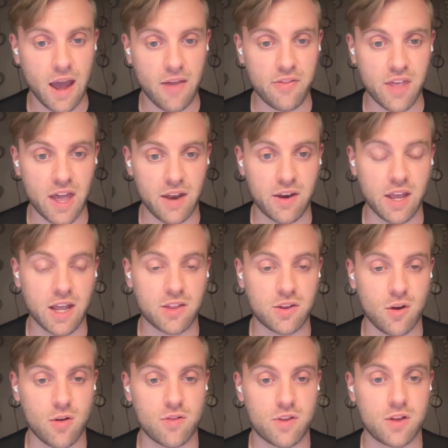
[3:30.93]
and then it
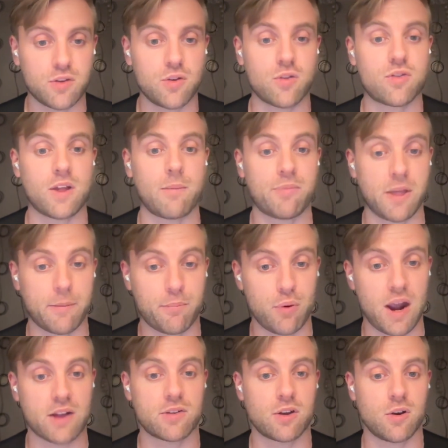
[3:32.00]
turns into something
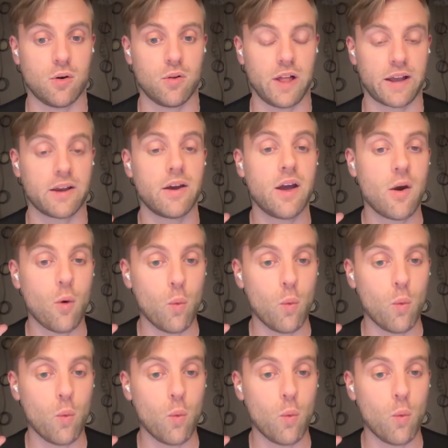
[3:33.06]
practical, like